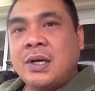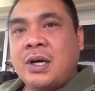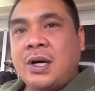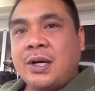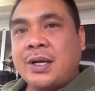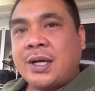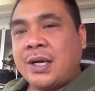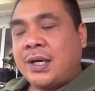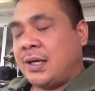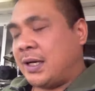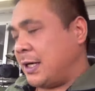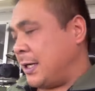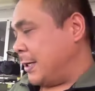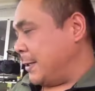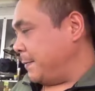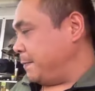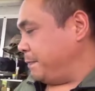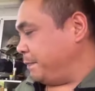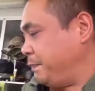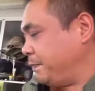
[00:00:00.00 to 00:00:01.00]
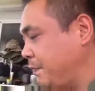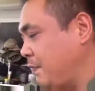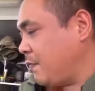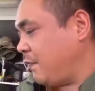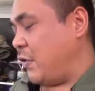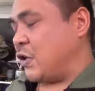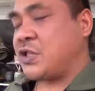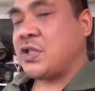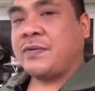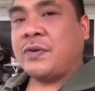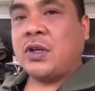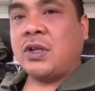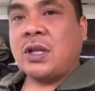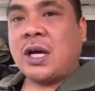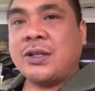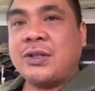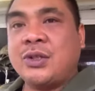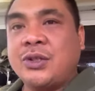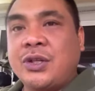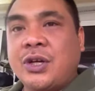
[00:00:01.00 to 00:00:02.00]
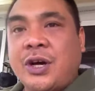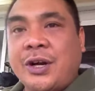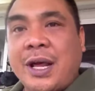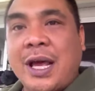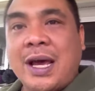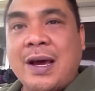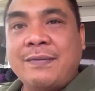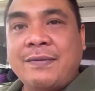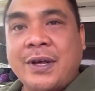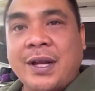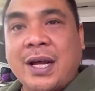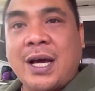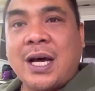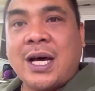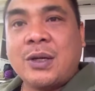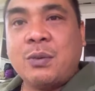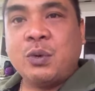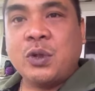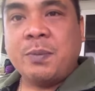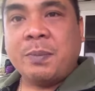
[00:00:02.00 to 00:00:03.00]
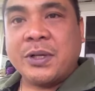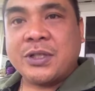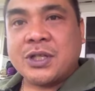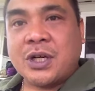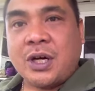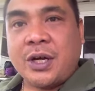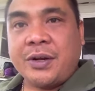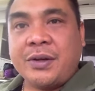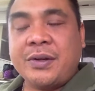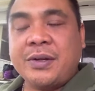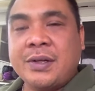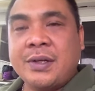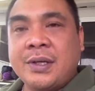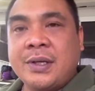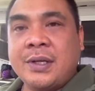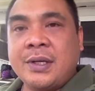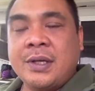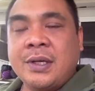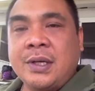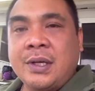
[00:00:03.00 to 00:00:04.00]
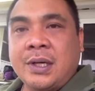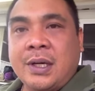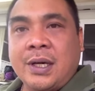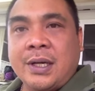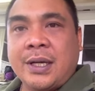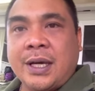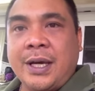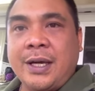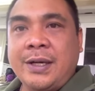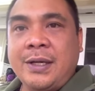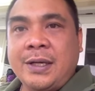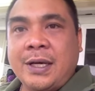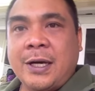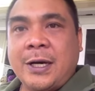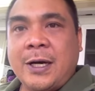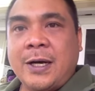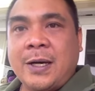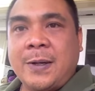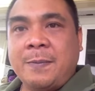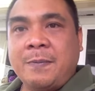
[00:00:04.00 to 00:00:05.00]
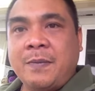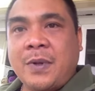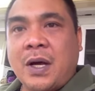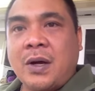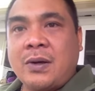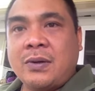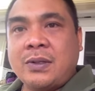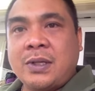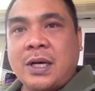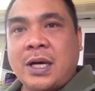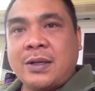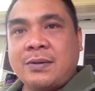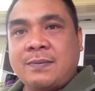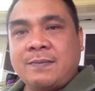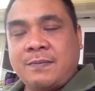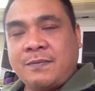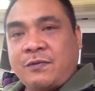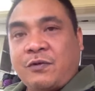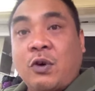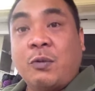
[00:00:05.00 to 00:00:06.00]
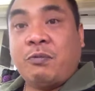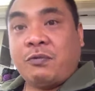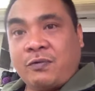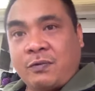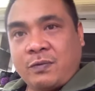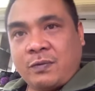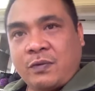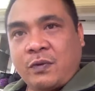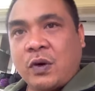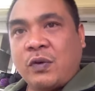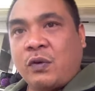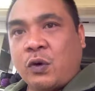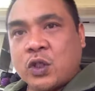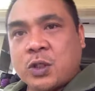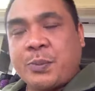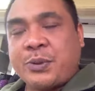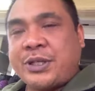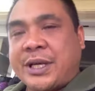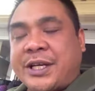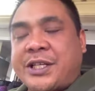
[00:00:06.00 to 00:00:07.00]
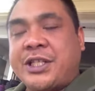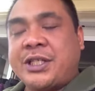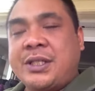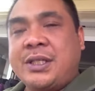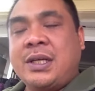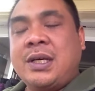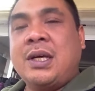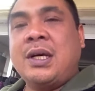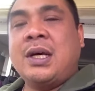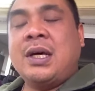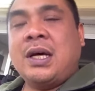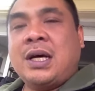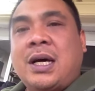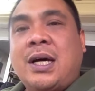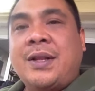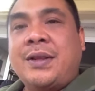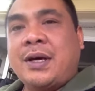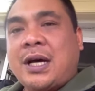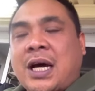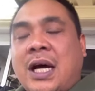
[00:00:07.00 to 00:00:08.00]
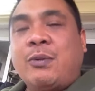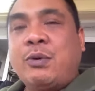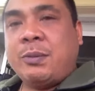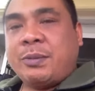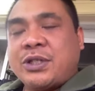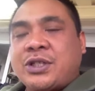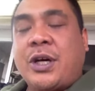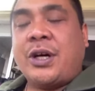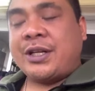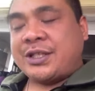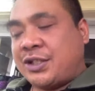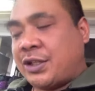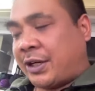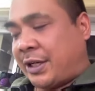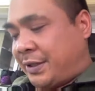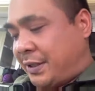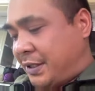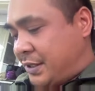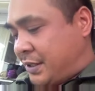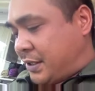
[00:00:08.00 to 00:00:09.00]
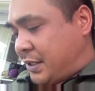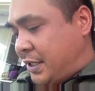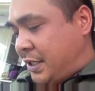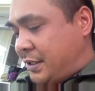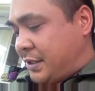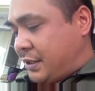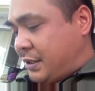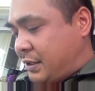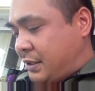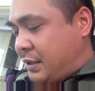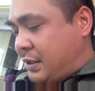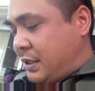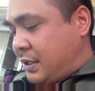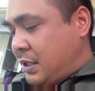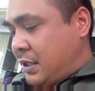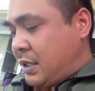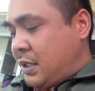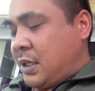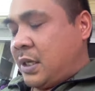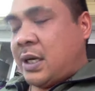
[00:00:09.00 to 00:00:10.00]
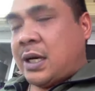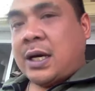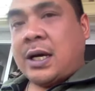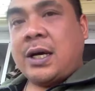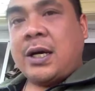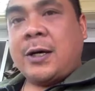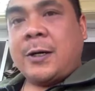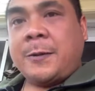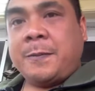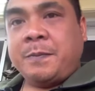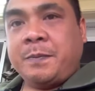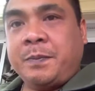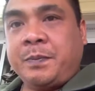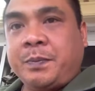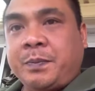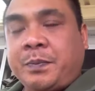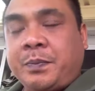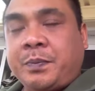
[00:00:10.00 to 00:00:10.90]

okay? First of all, I do not have that hardwood baton, okay? For force protection, the hardwood baton is not in this kit. I